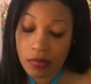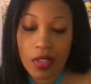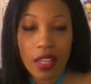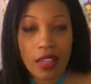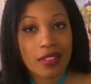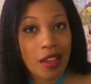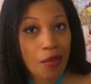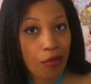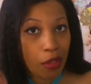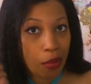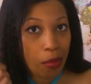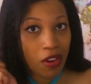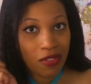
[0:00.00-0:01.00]
except for
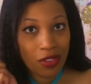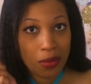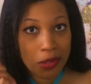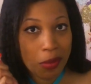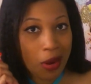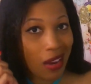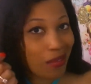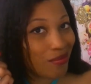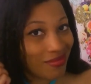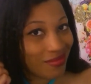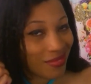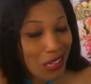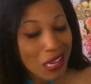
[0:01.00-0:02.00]
the perfume spray.
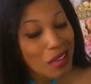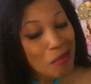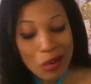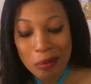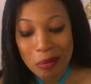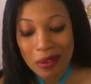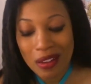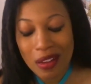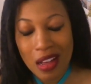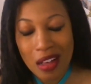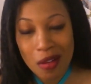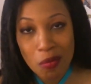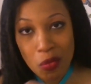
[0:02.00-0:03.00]
You get
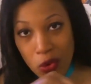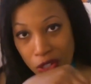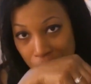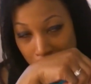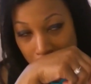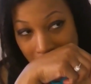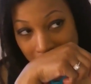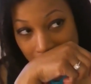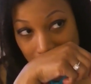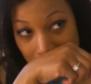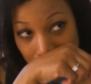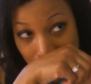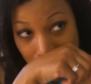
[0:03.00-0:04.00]
more champagne